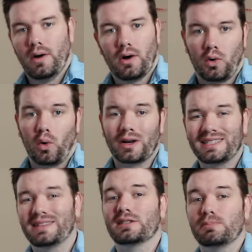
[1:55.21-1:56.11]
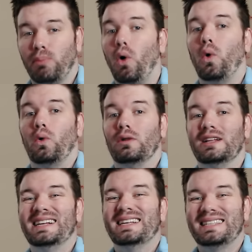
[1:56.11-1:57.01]
According to this poll,
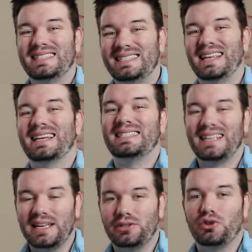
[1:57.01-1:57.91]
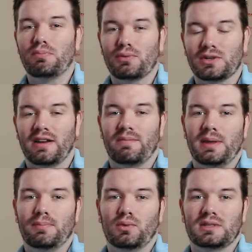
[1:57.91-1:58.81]
62% of
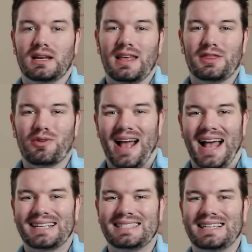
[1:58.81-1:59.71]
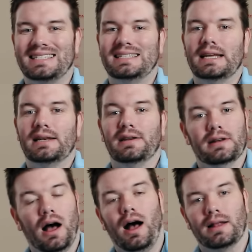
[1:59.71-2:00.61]
people said that their exes did
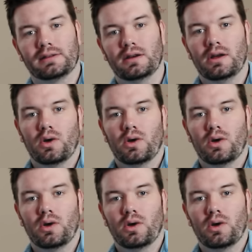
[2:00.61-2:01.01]
not